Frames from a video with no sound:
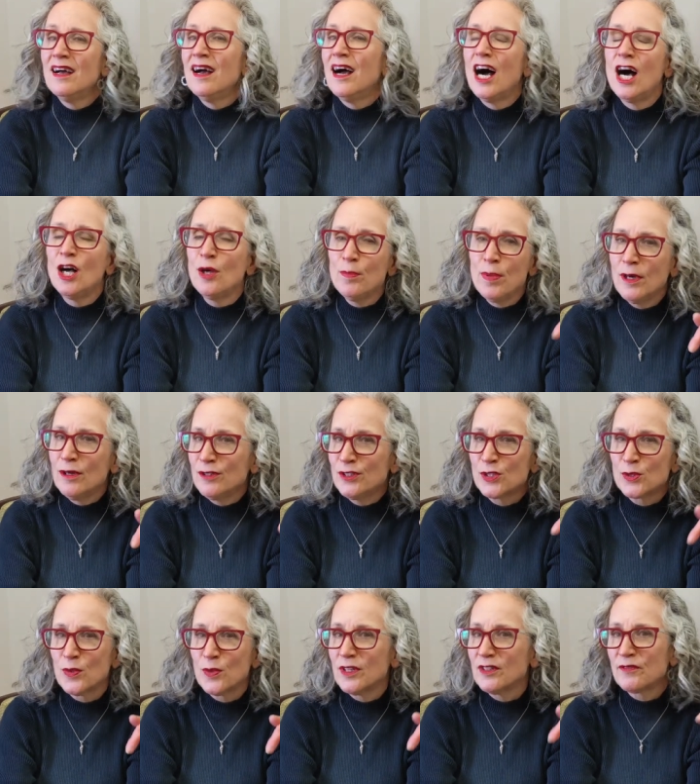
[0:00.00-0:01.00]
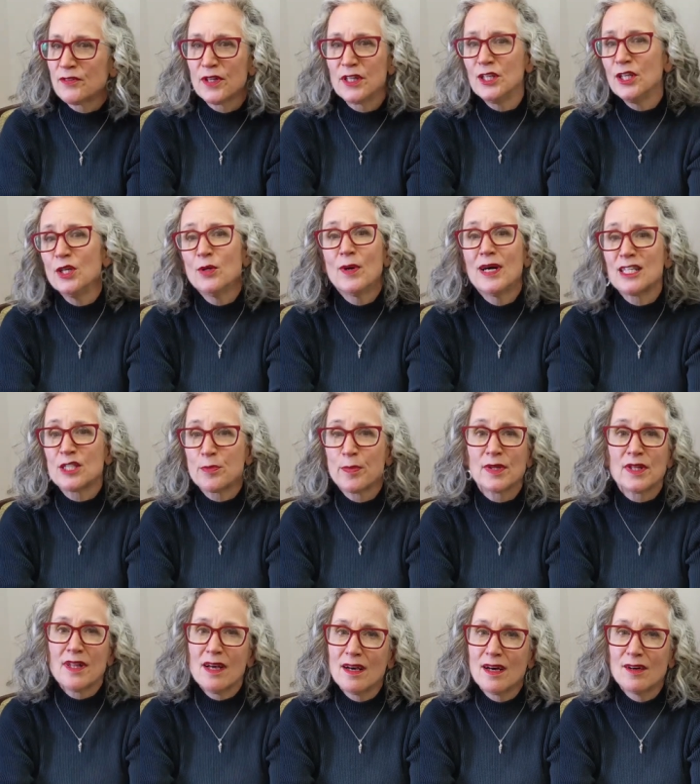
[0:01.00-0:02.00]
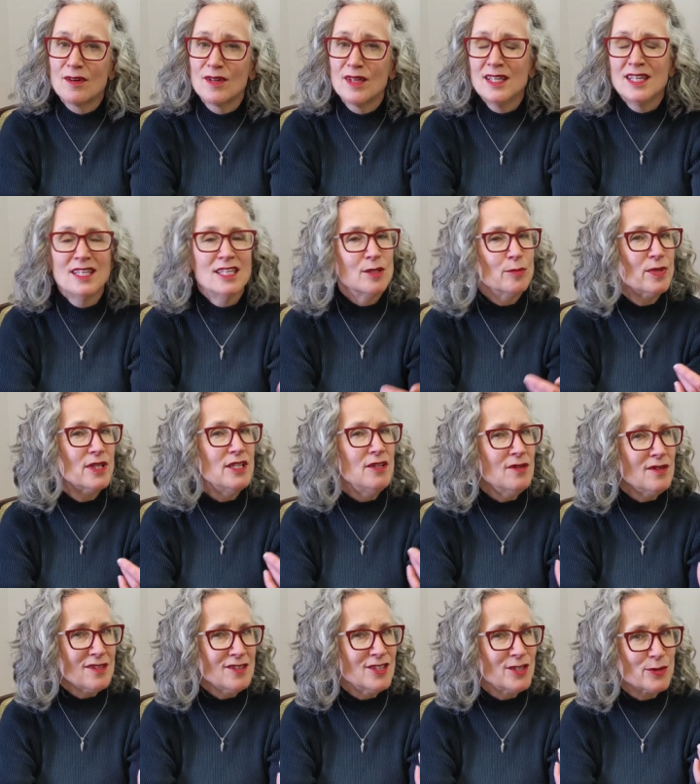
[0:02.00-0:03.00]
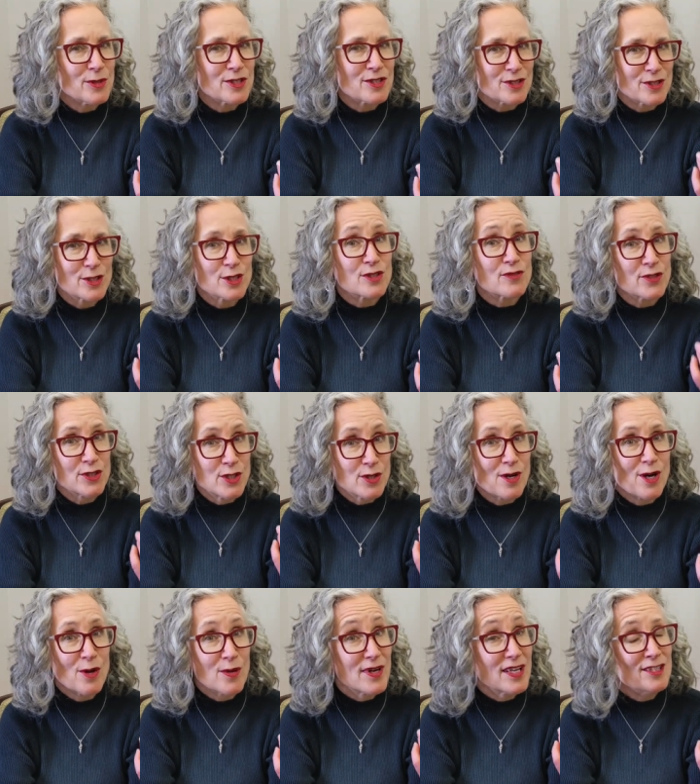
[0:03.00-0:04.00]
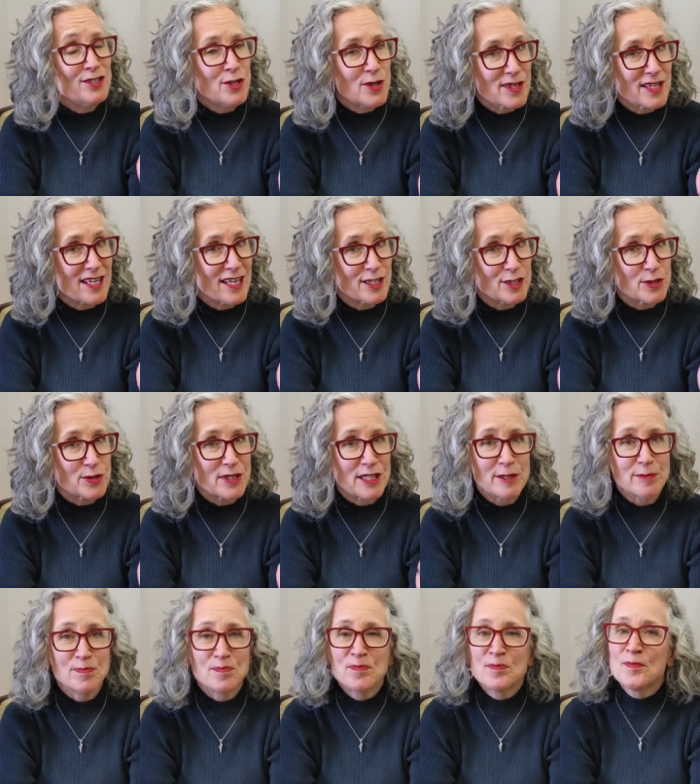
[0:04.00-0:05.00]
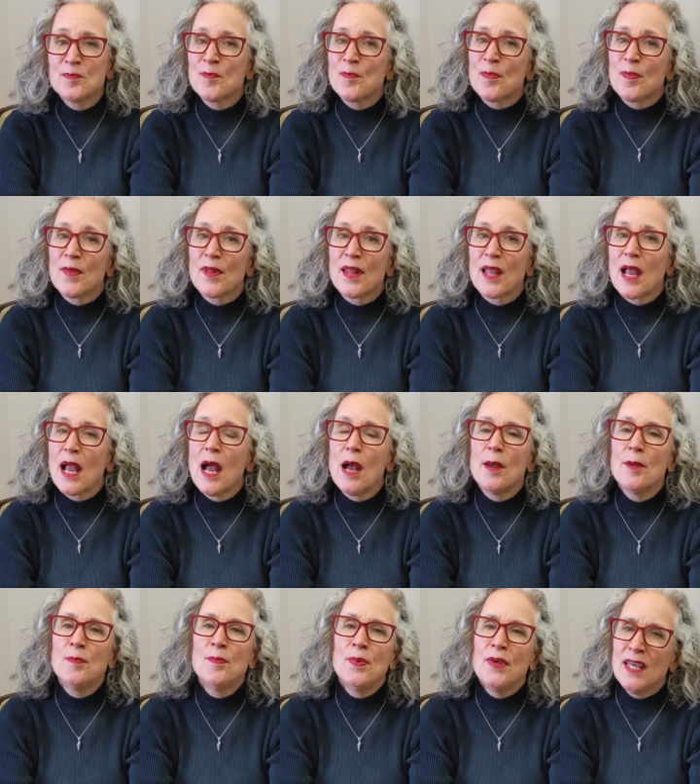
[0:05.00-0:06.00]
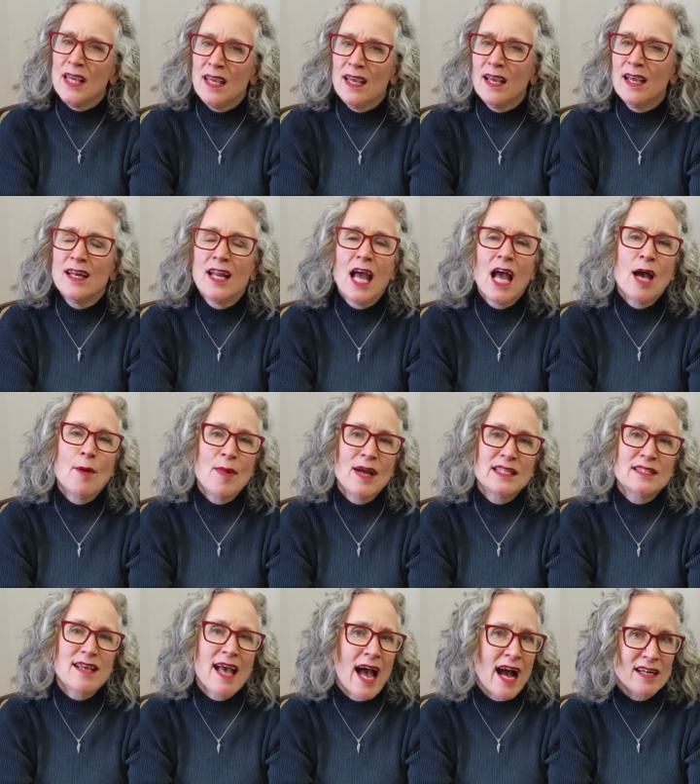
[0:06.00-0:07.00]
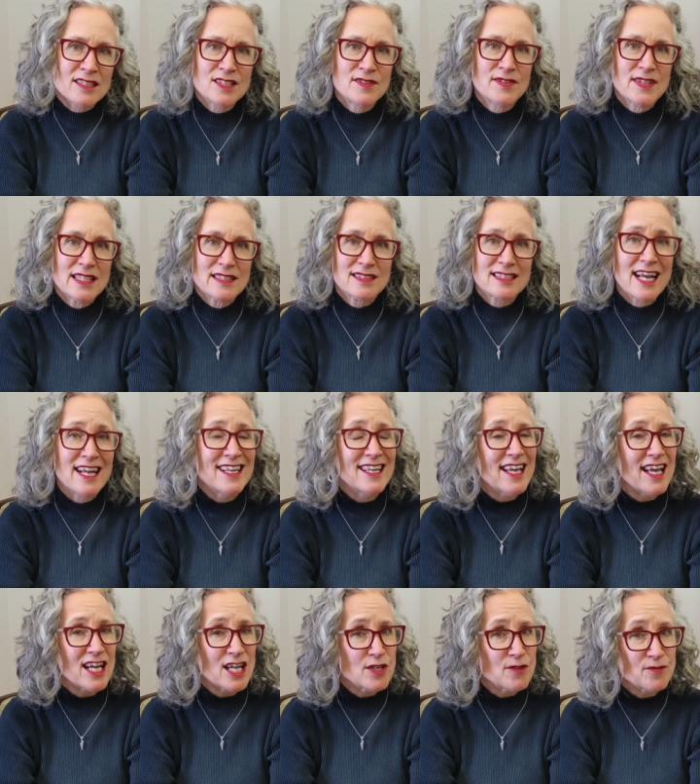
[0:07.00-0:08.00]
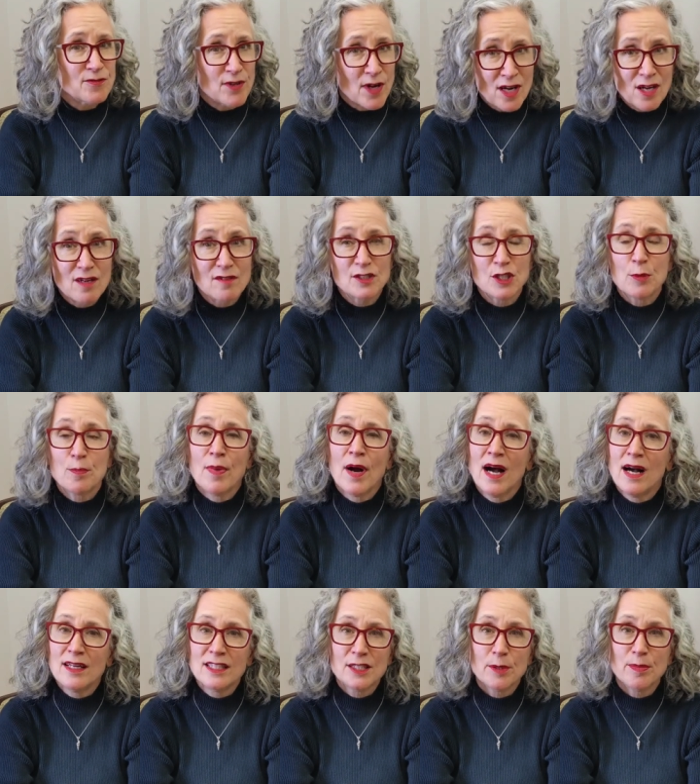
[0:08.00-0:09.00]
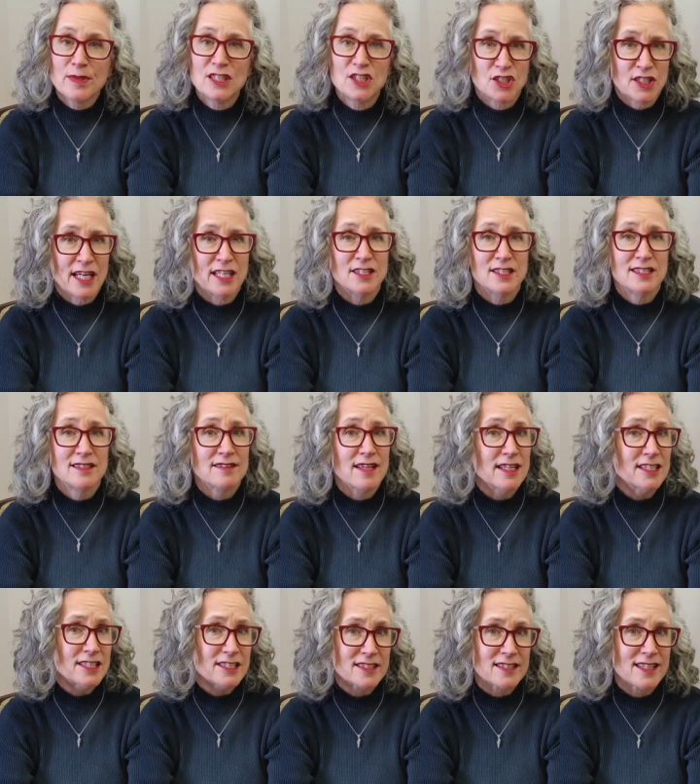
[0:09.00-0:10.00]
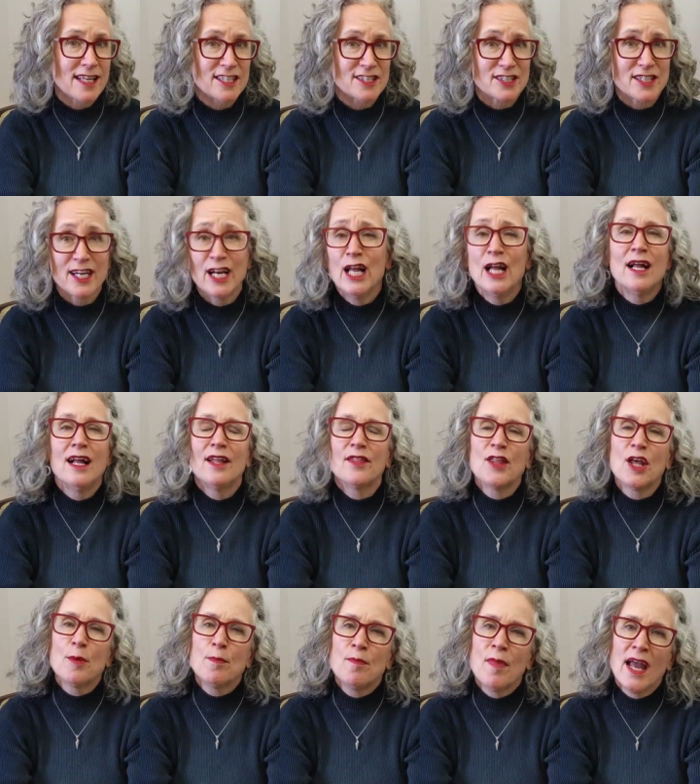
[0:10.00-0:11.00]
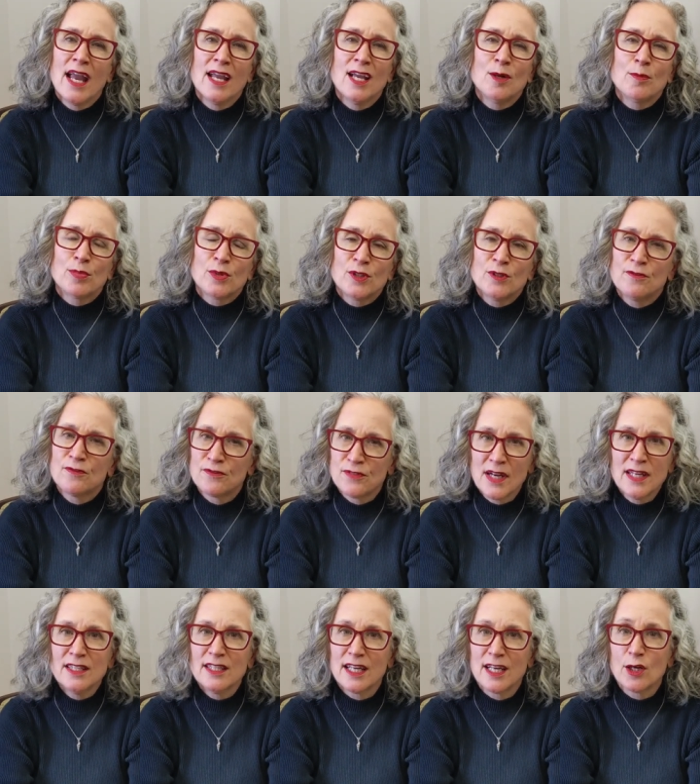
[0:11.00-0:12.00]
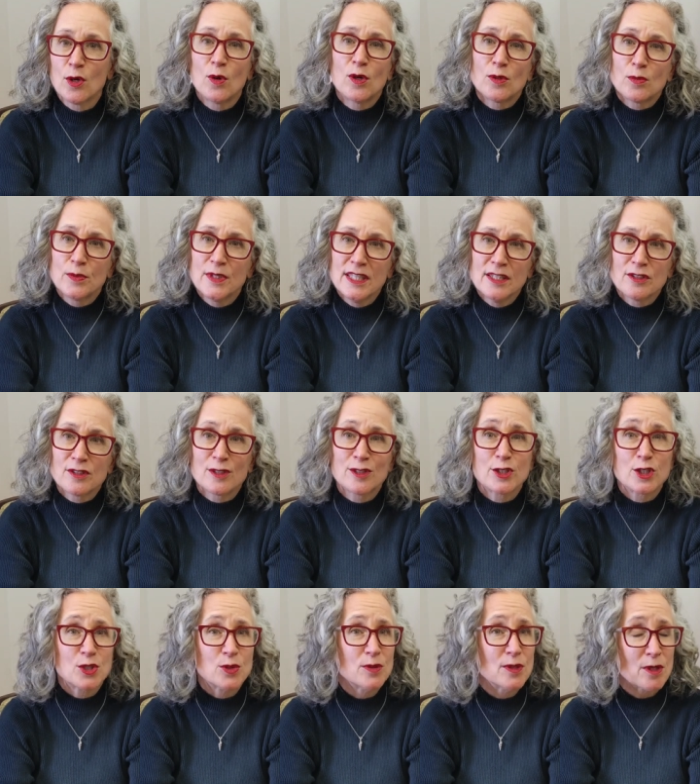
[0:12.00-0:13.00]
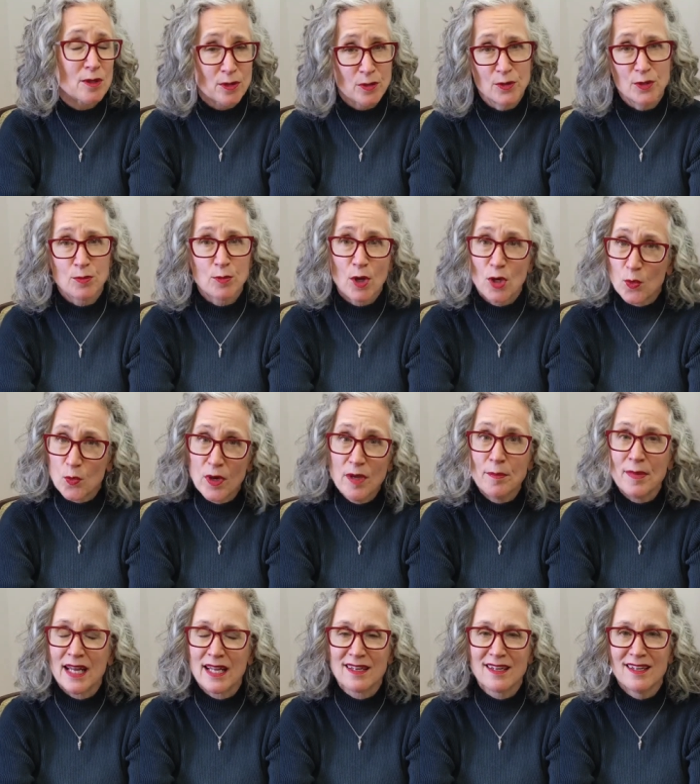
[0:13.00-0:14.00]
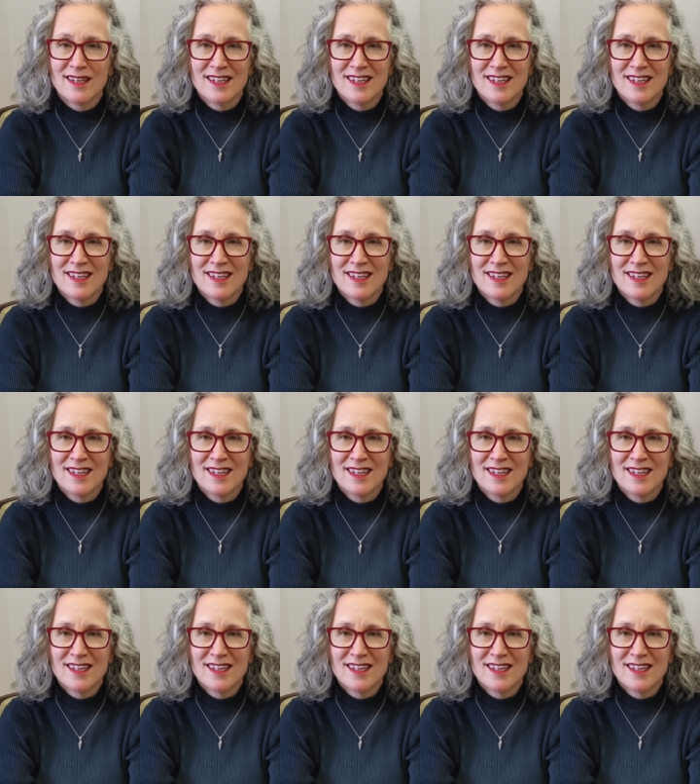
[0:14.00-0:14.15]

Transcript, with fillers: I'll post one for the US below, but you can do a search for your own in your country. Be an MS activist and get involved in possibly changing legislation that may improve funding or research to include more women.